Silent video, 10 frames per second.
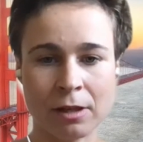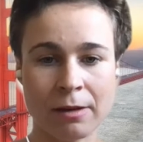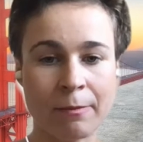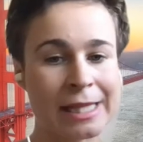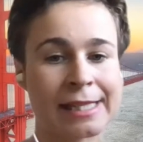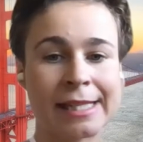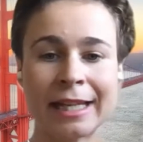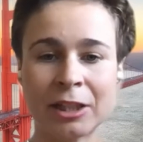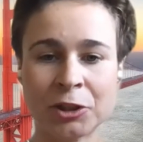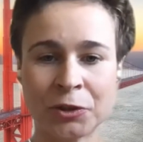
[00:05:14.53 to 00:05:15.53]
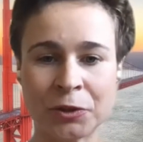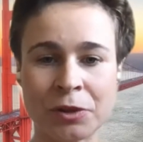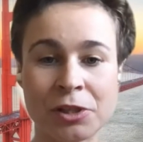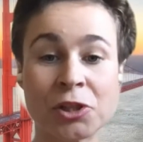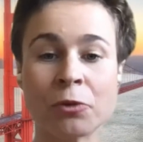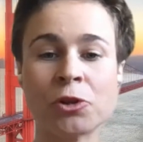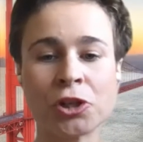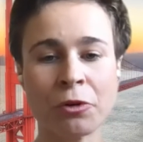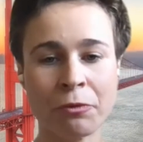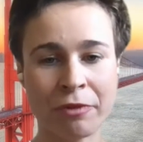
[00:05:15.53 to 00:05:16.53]
but say it too. So
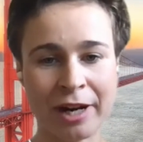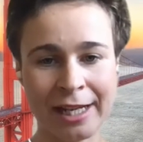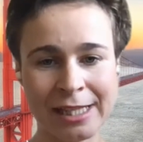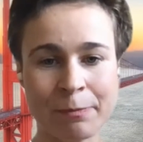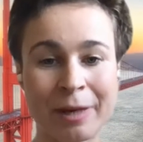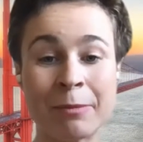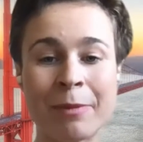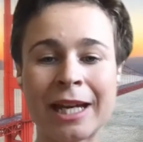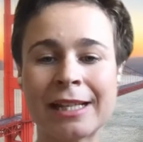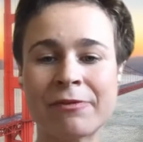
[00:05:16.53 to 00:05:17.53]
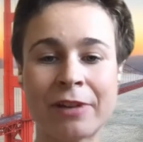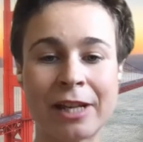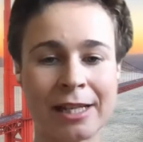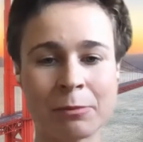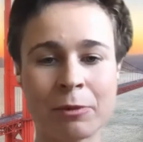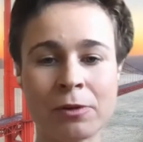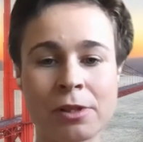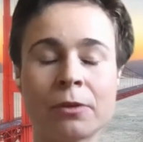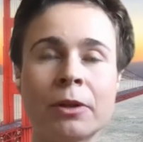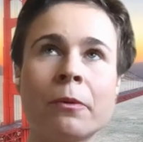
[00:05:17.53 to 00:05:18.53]
show rates, but make it flexible.
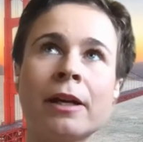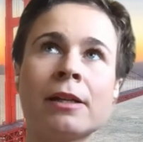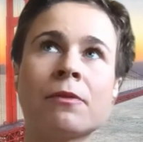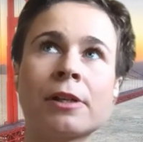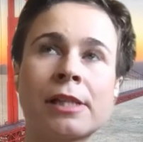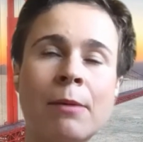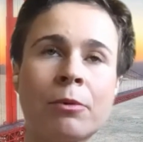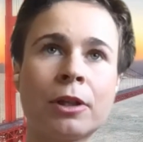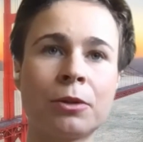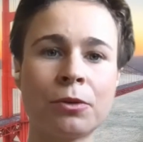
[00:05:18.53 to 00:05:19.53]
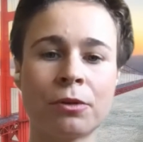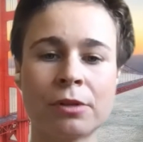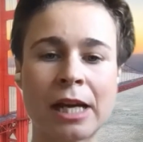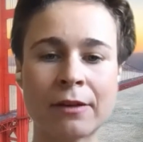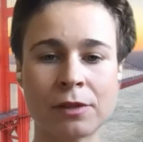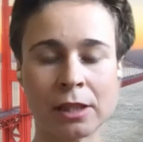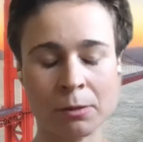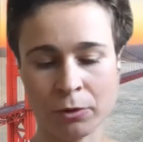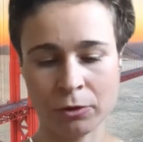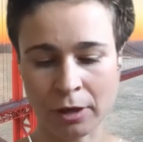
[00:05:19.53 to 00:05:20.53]
So the ways, for example, the tutors I've
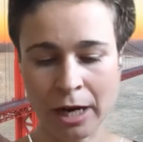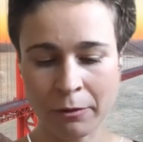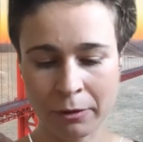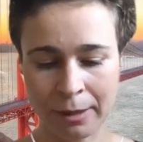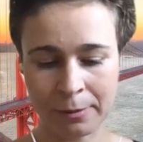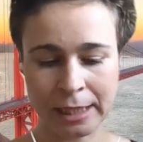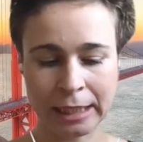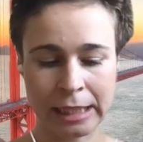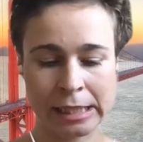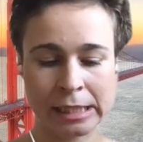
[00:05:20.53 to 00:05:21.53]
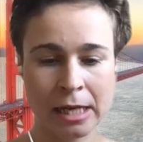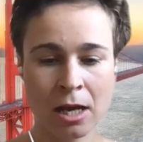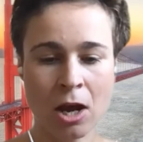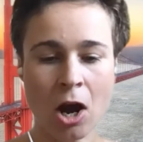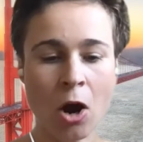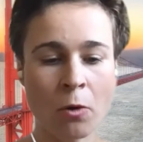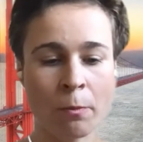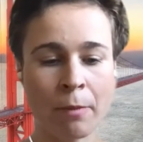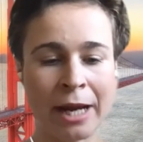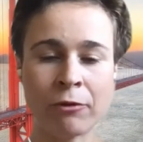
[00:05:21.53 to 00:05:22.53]
seen put on our website is,
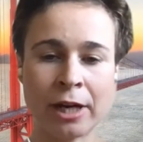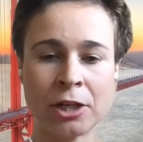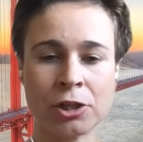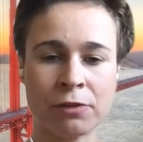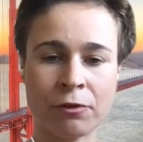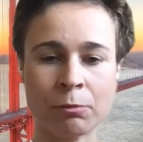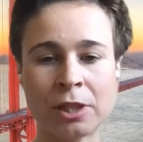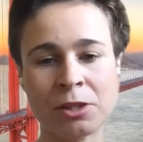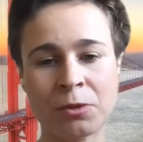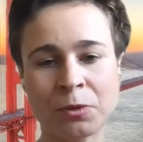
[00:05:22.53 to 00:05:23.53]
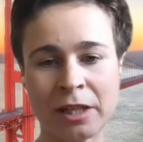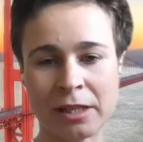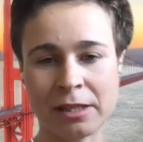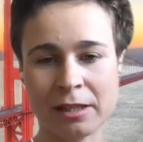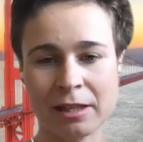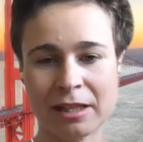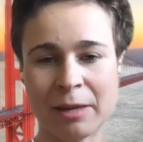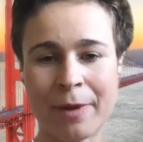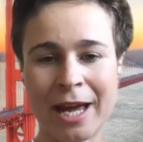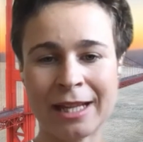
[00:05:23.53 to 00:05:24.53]
oh, my range is from this to this,
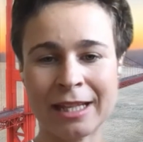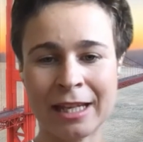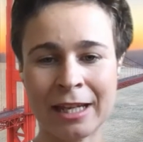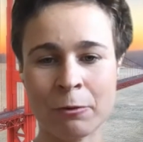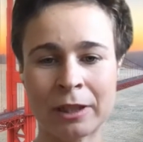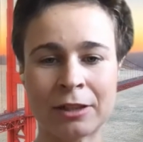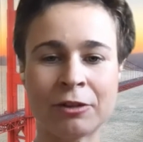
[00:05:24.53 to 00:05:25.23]
depending whether you